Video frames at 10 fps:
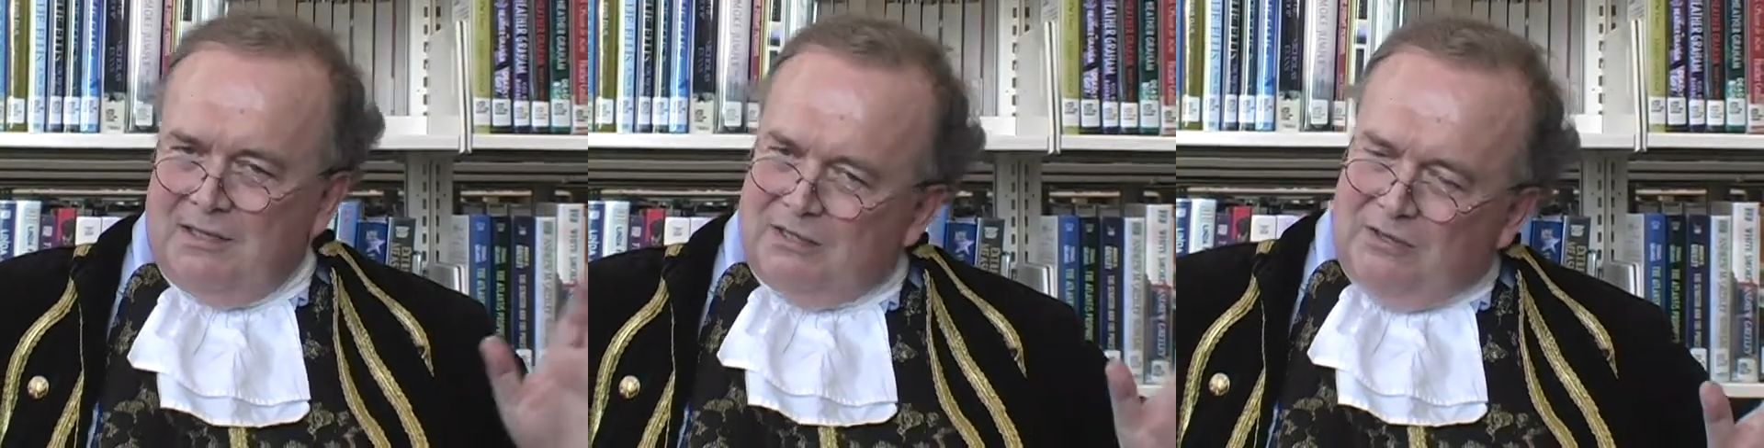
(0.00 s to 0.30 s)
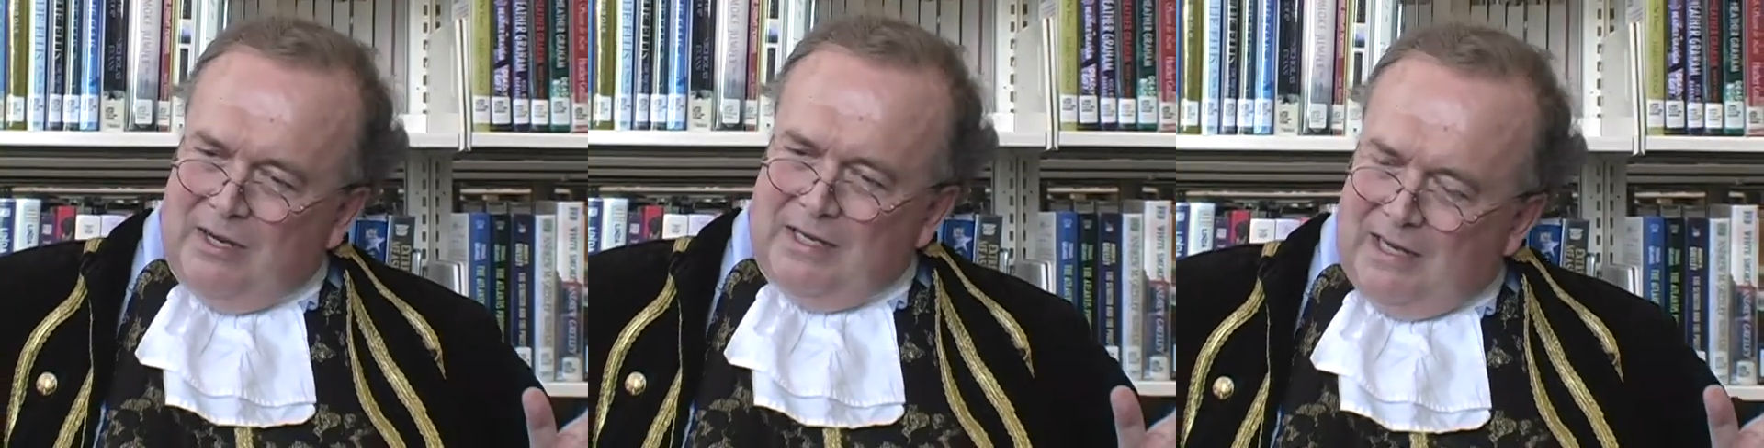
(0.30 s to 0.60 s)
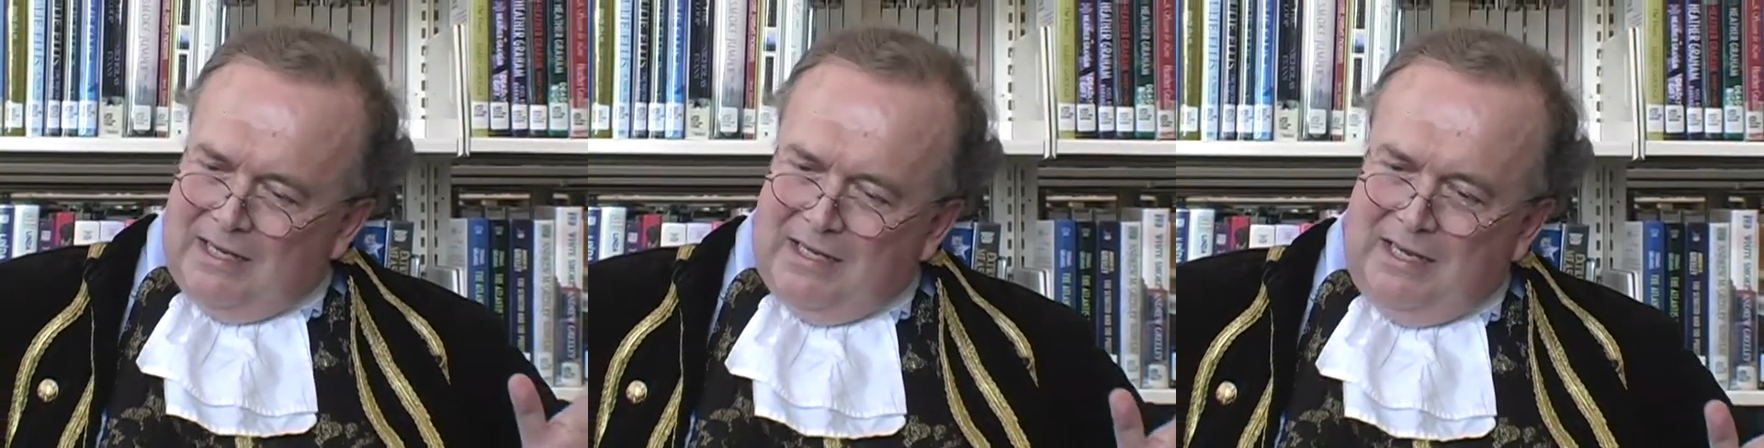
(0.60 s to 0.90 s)
So I,
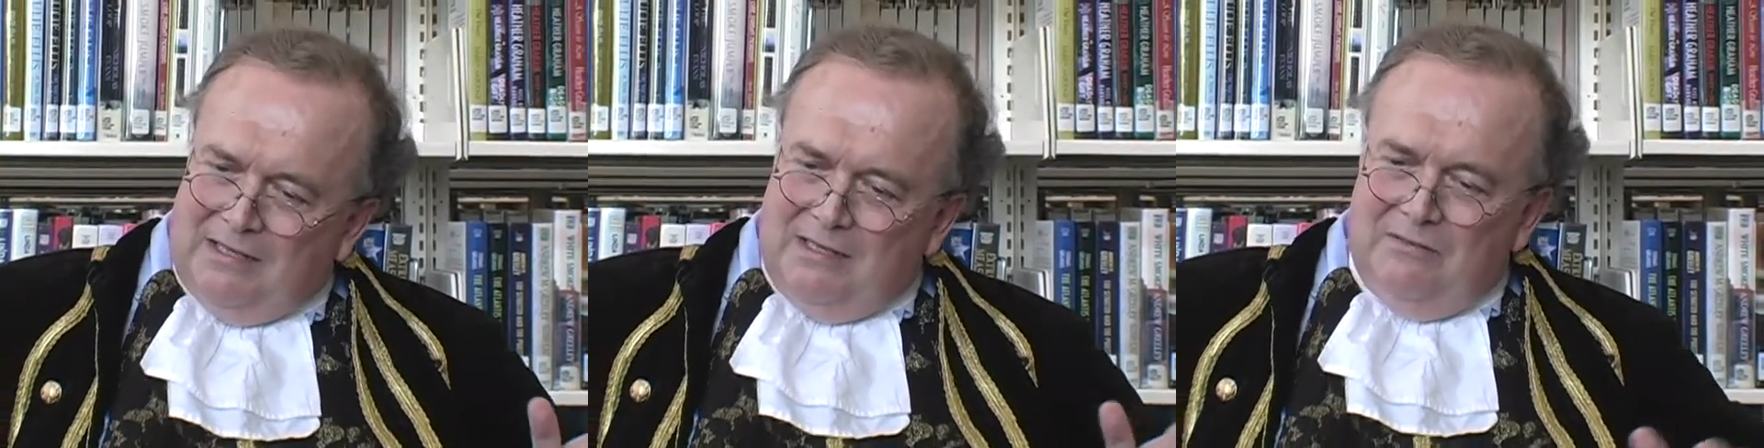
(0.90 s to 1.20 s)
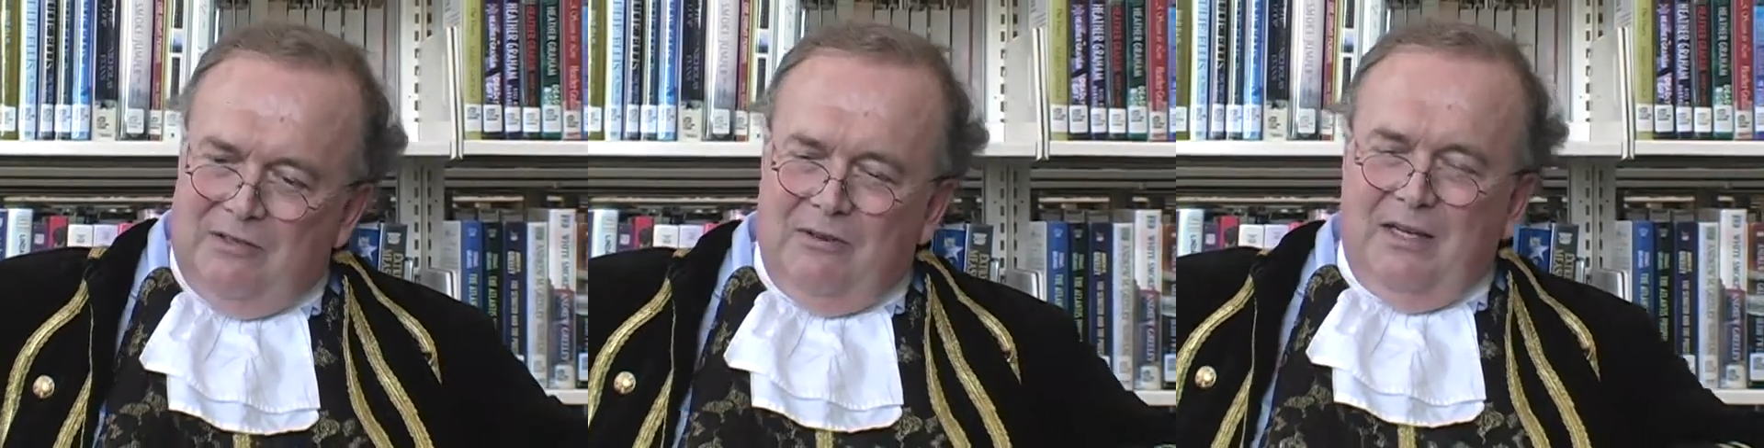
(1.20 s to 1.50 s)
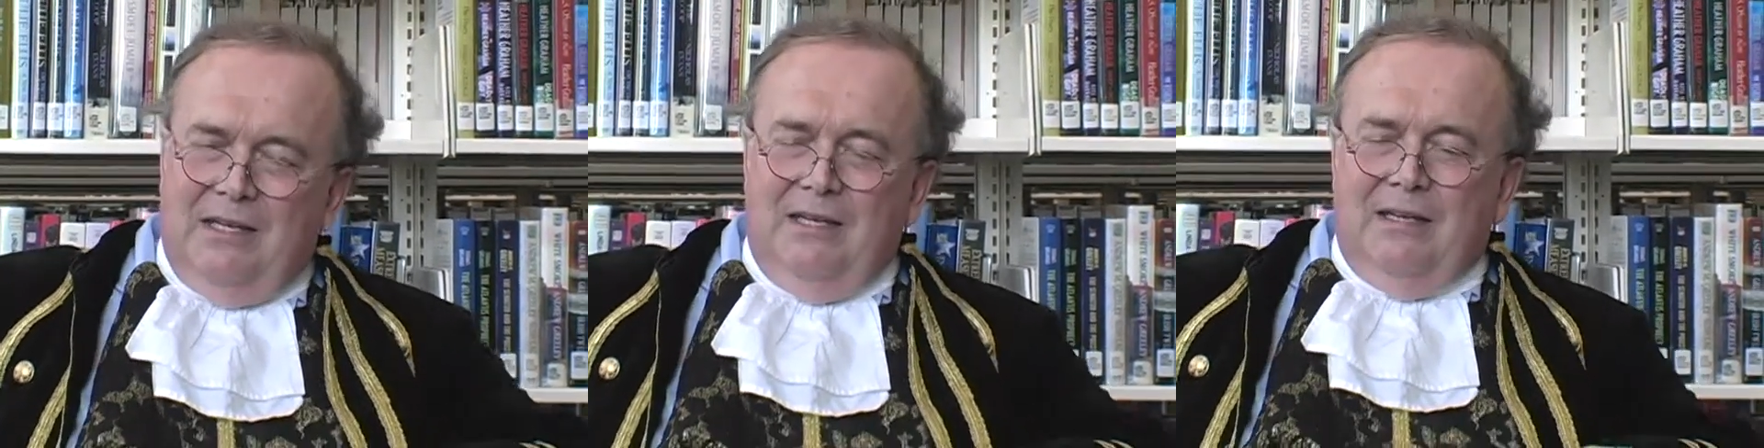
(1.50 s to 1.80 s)
I can't give you
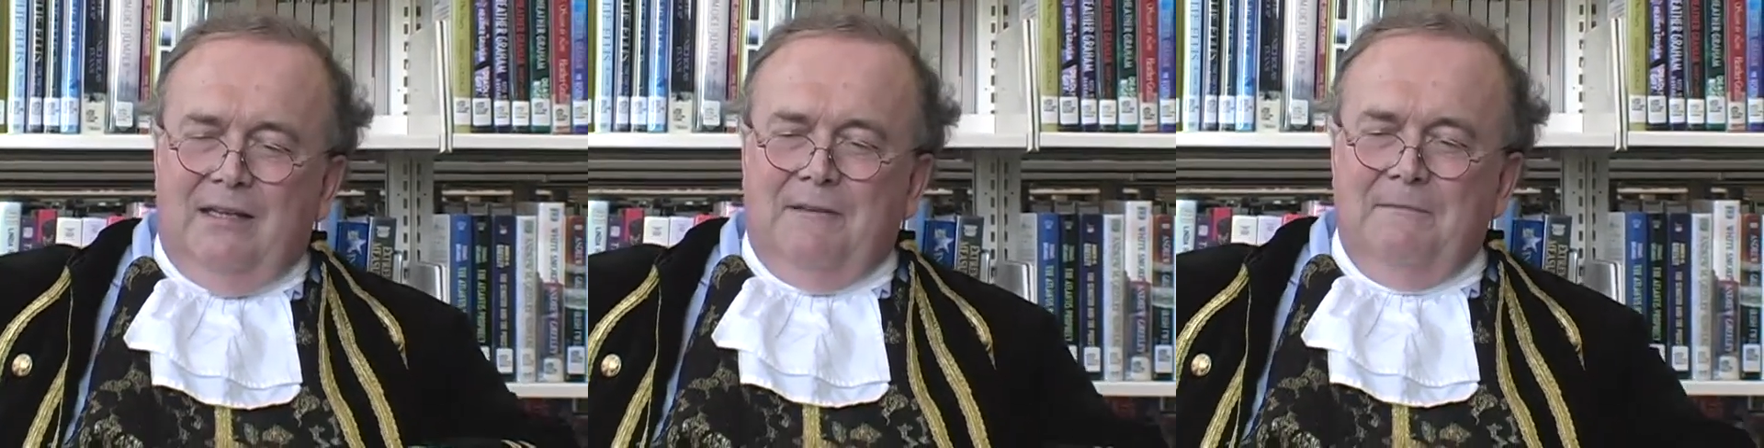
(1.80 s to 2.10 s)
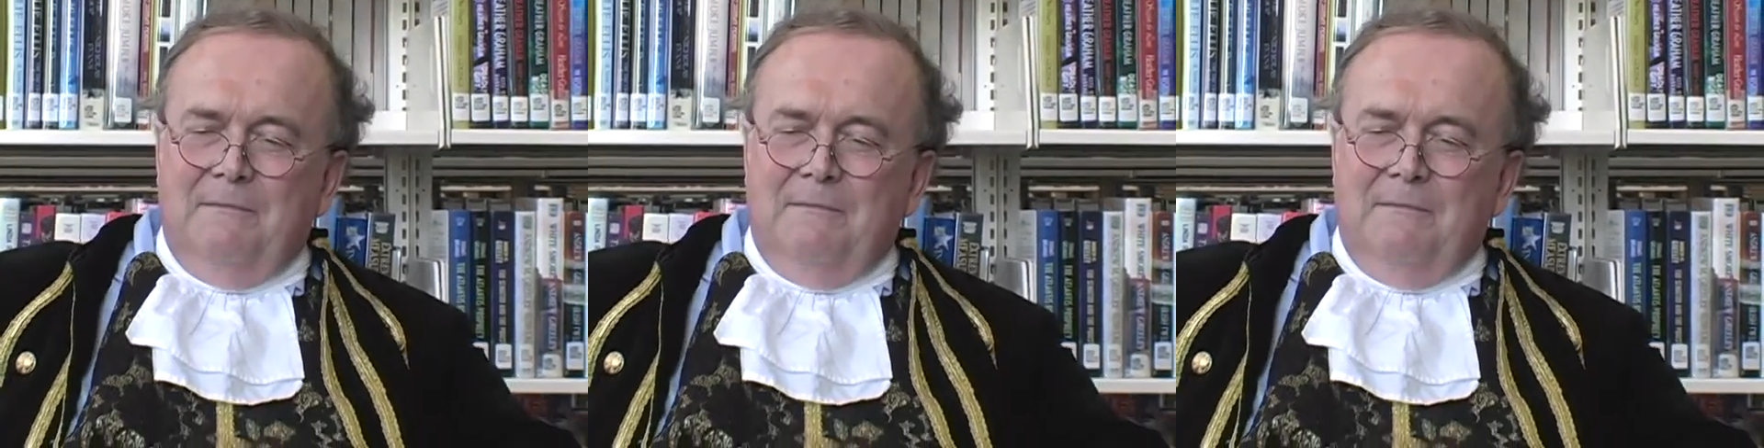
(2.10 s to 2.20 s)
any, uh,